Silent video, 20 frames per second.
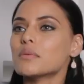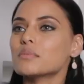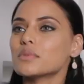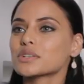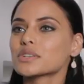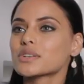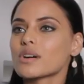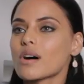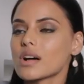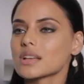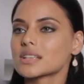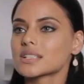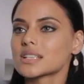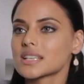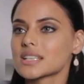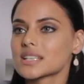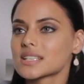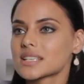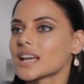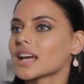was cast
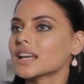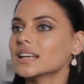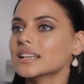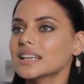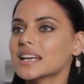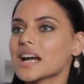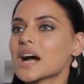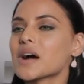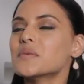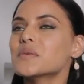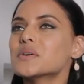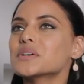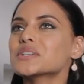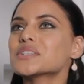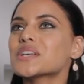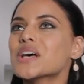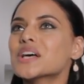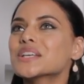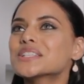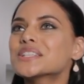as Stanley, I
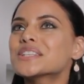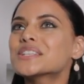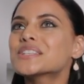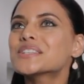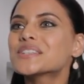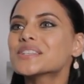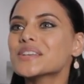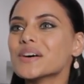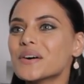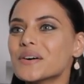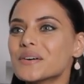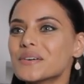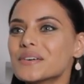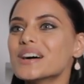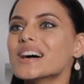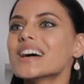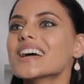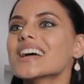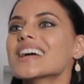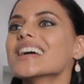was
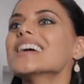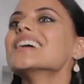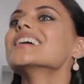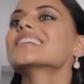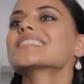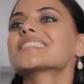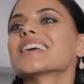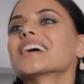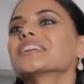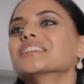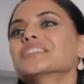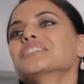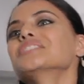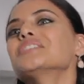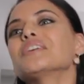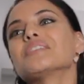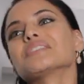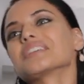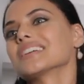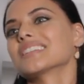so excited.
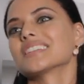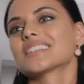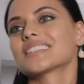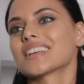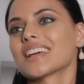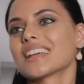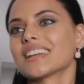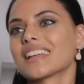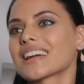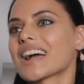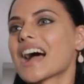You don't understand. Like,